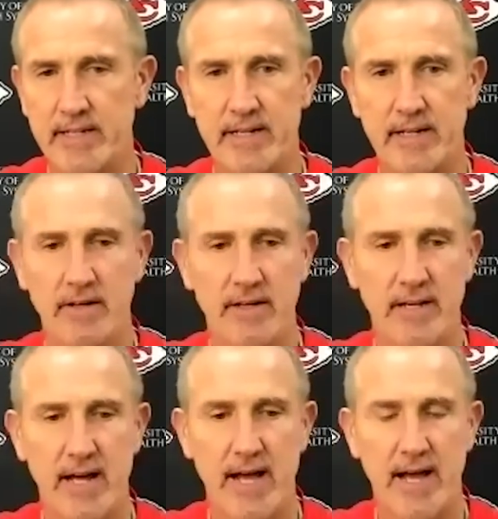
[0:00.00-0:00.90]
there,
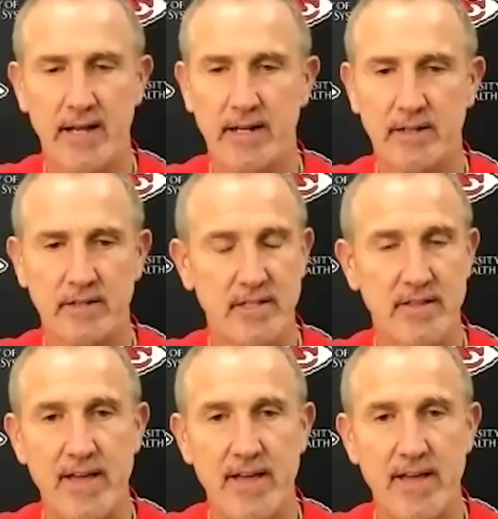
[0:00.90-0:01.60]
and I, I got to listen.